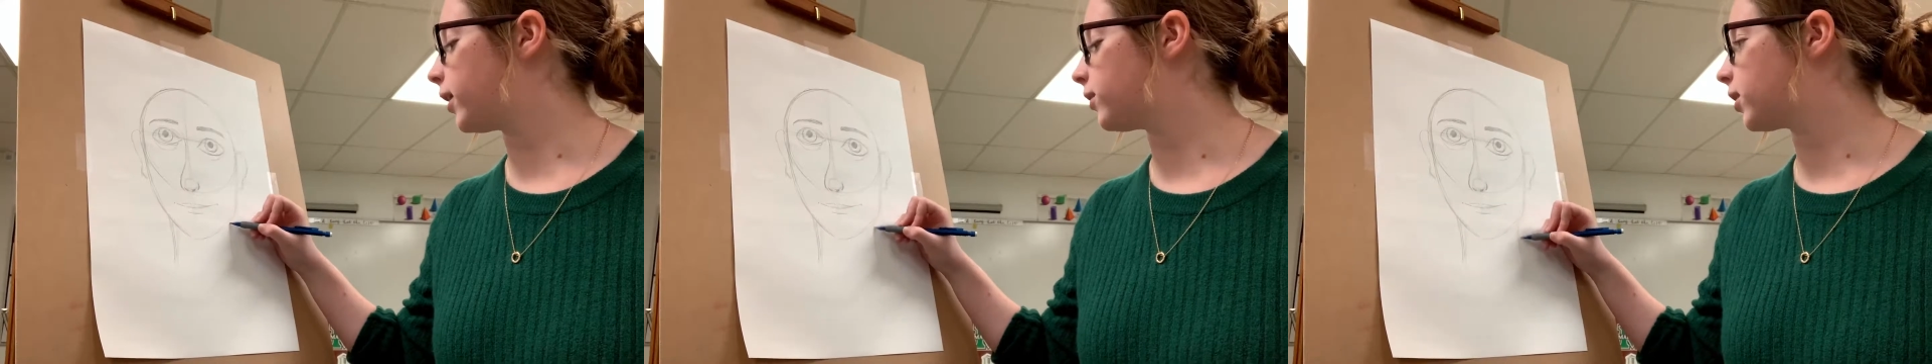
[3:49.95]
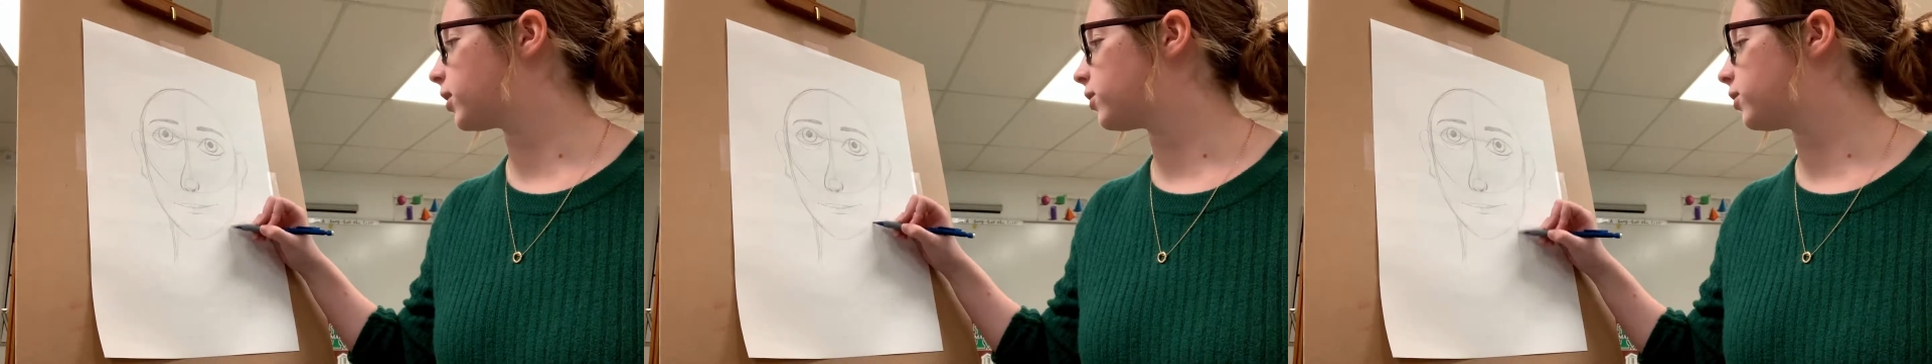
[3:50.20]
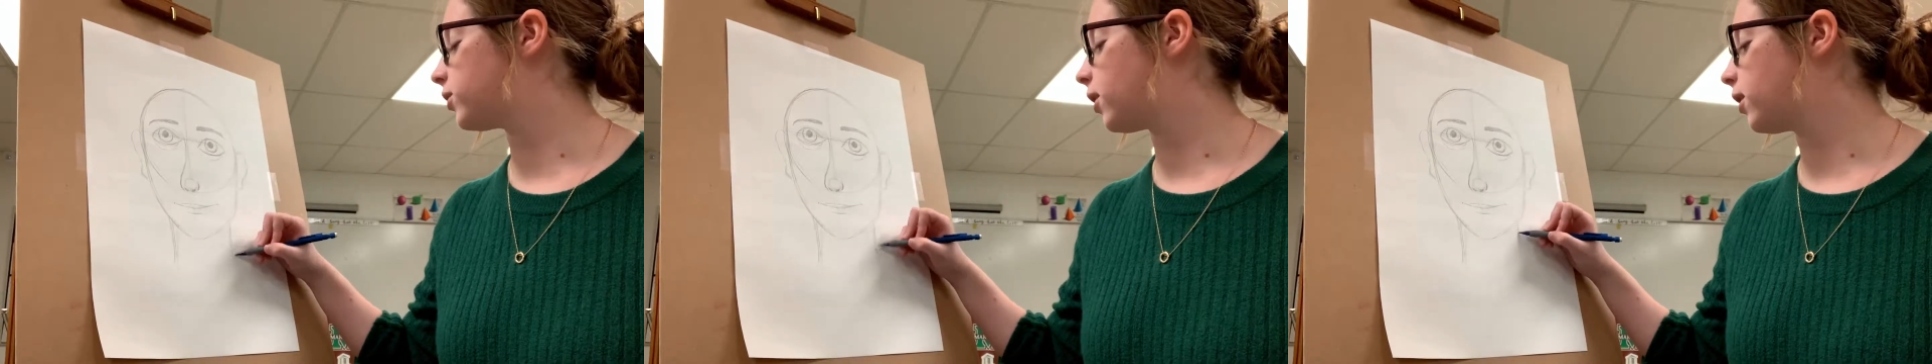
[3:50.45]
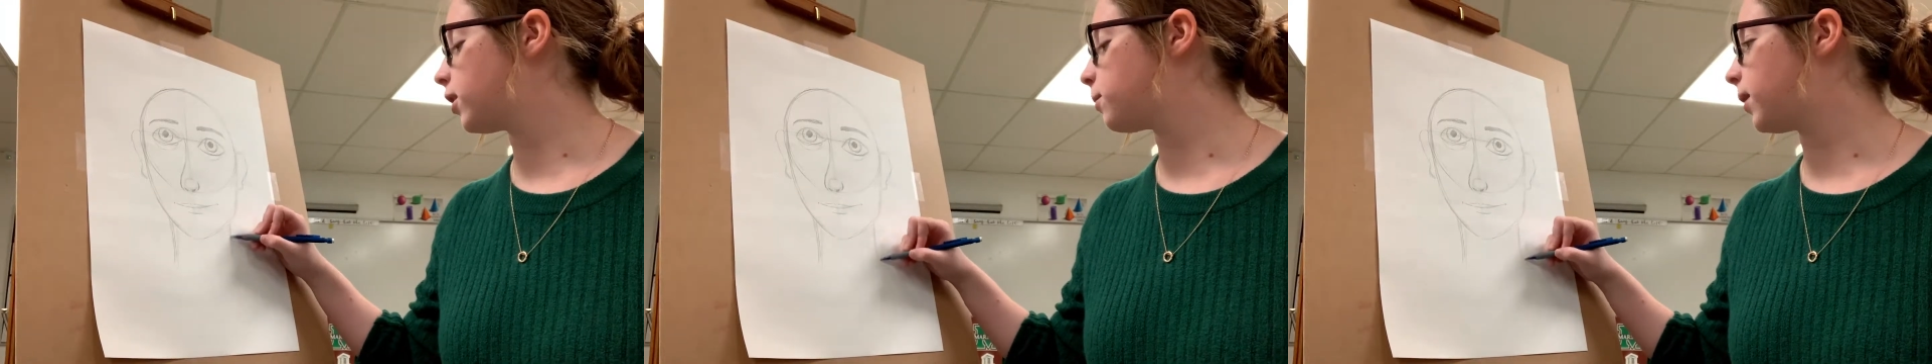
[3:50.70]
It's going to
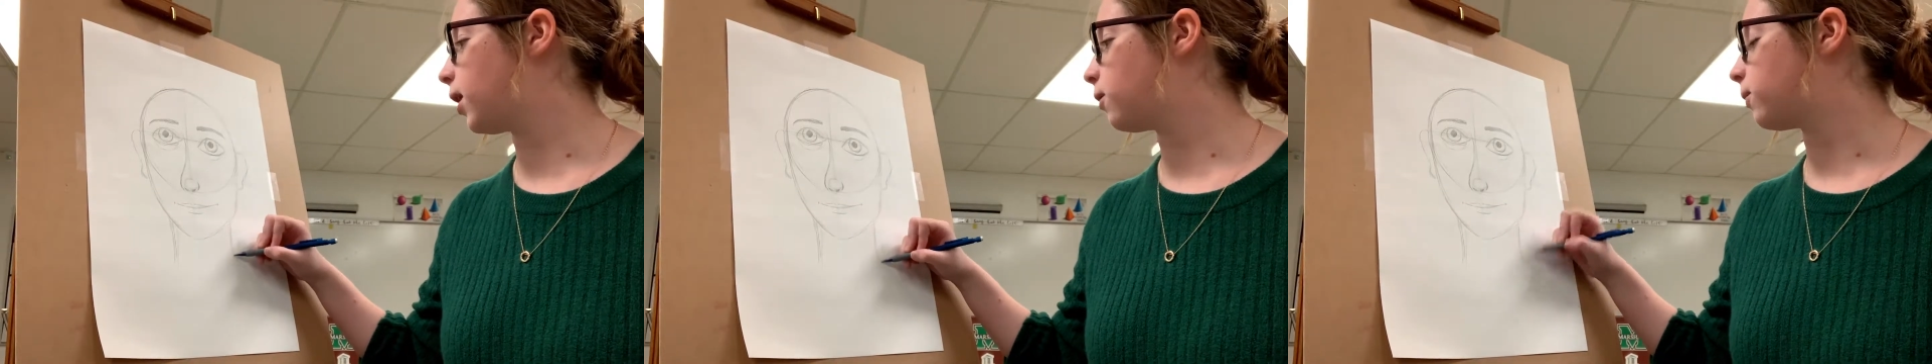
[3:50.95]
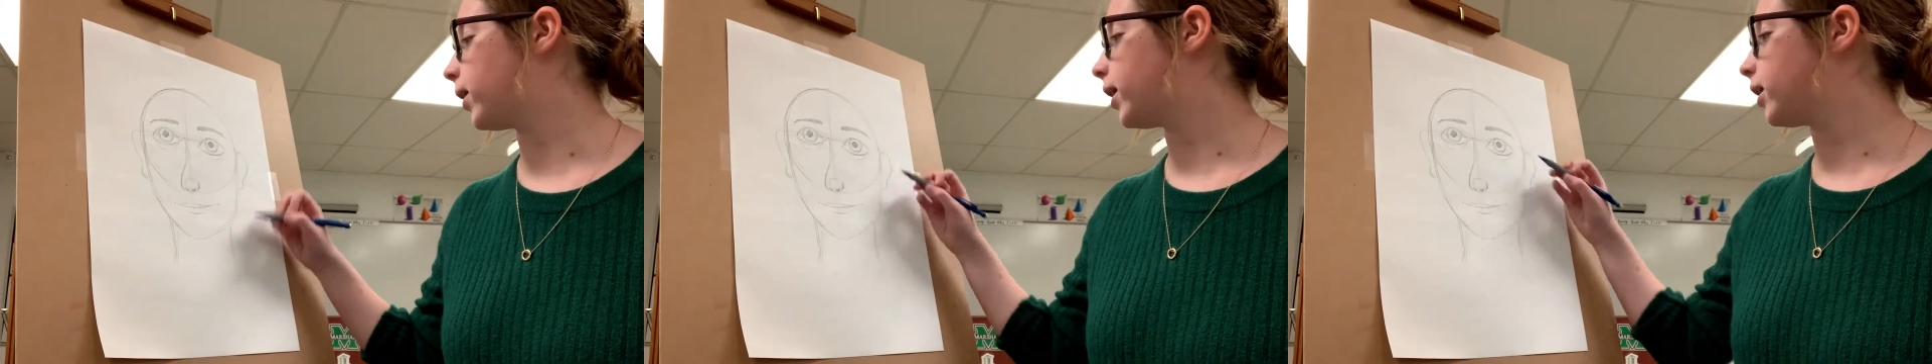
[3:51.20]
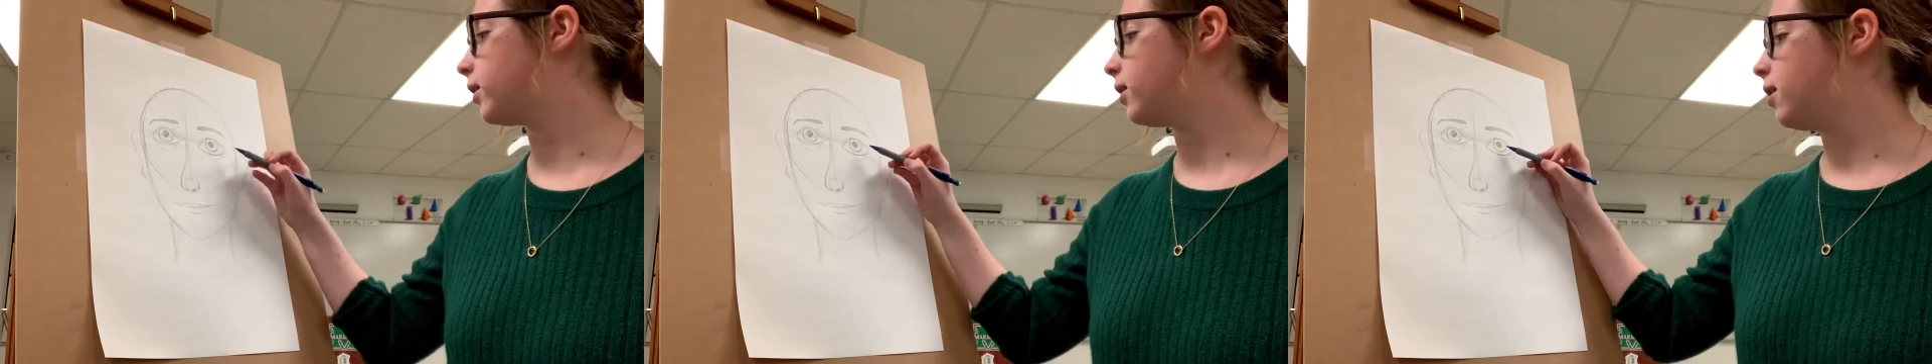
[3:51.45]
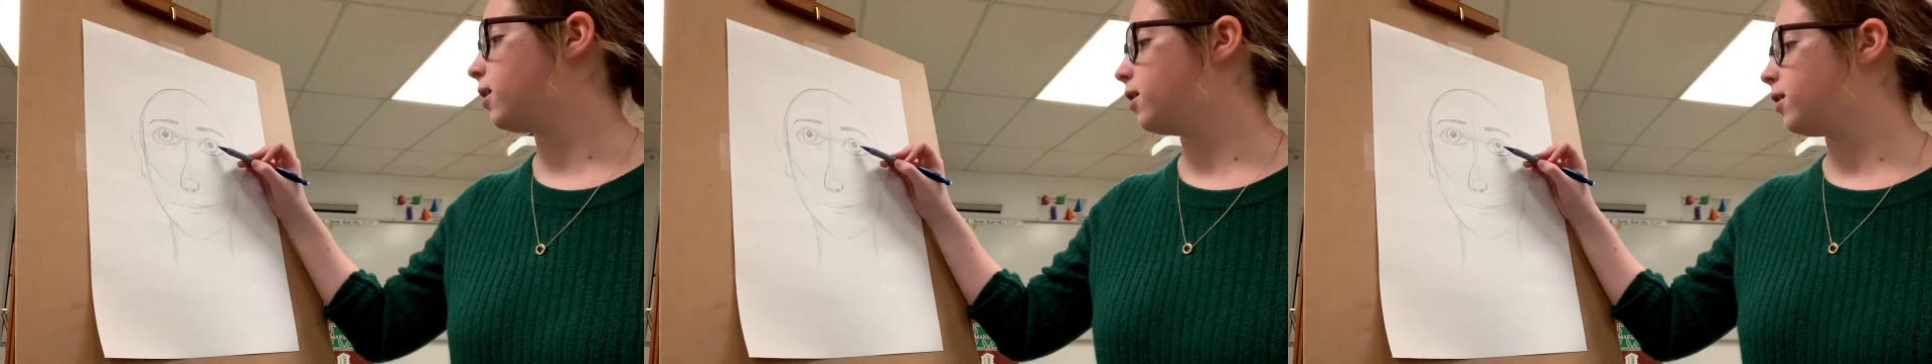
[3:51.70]
start about where
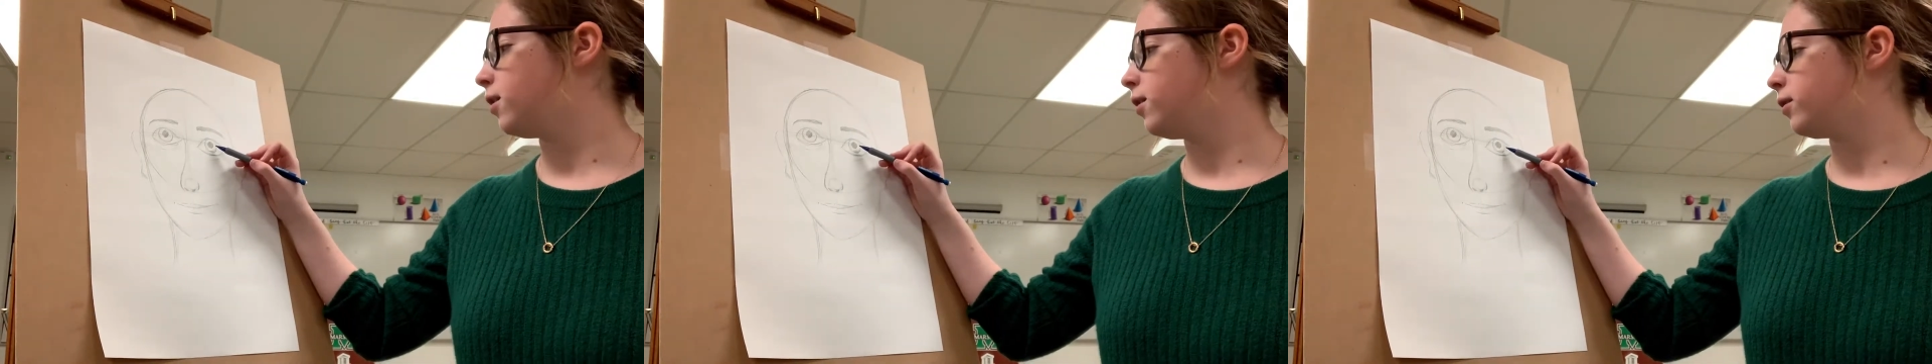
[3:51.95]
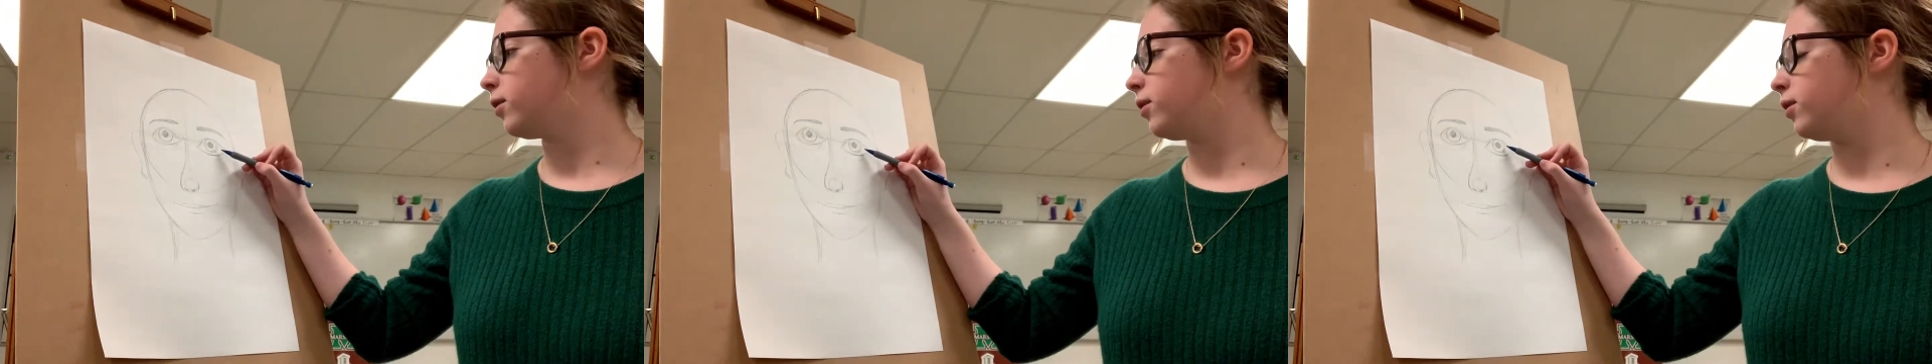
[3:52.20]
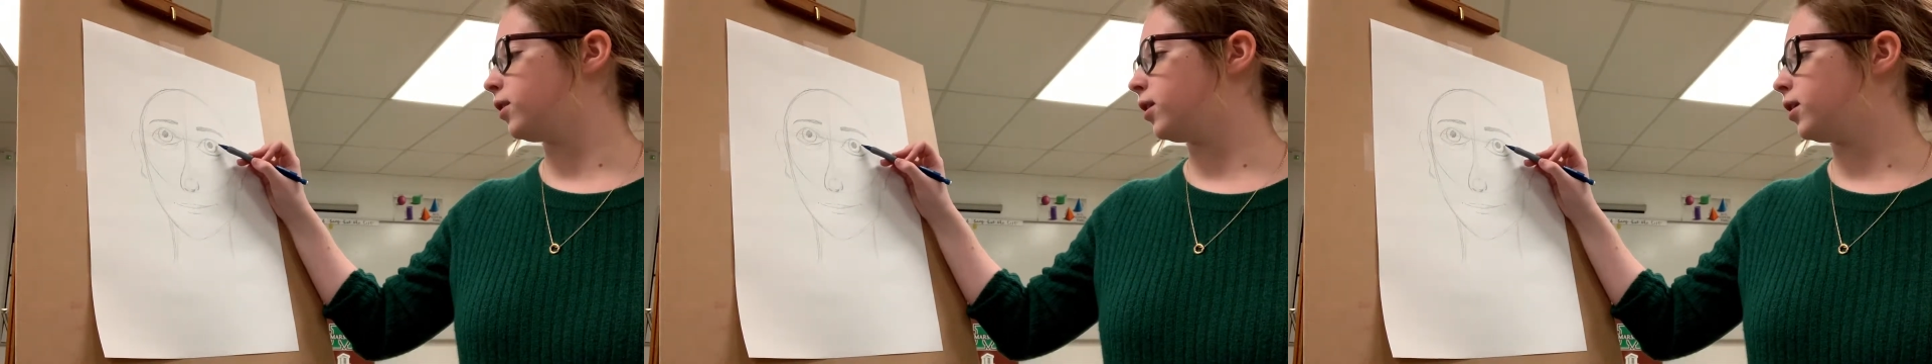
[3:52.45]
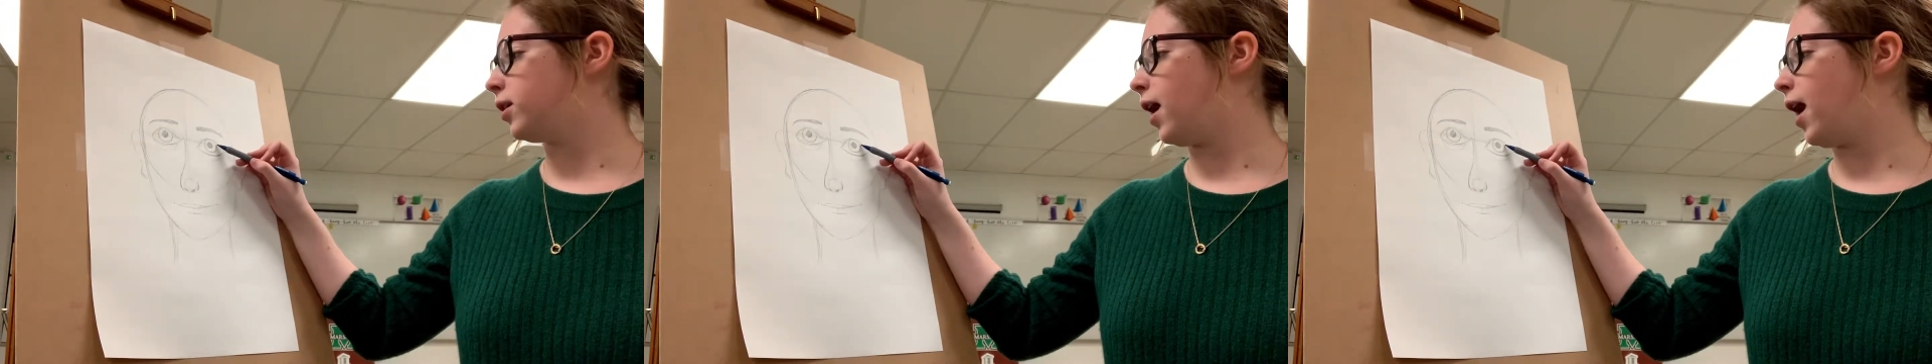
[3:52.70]

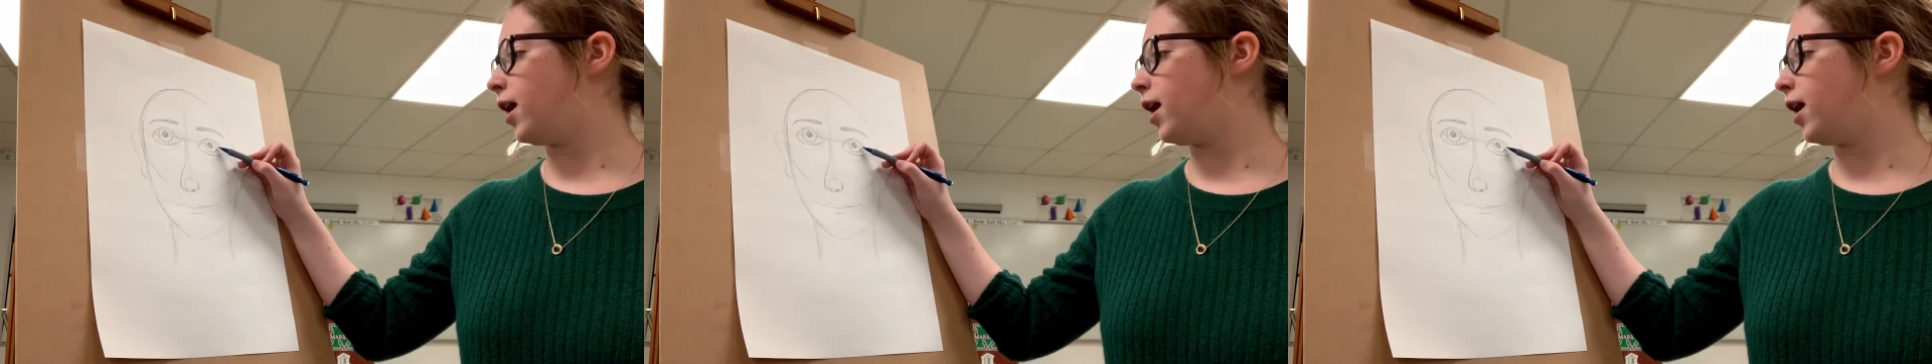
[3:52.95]
the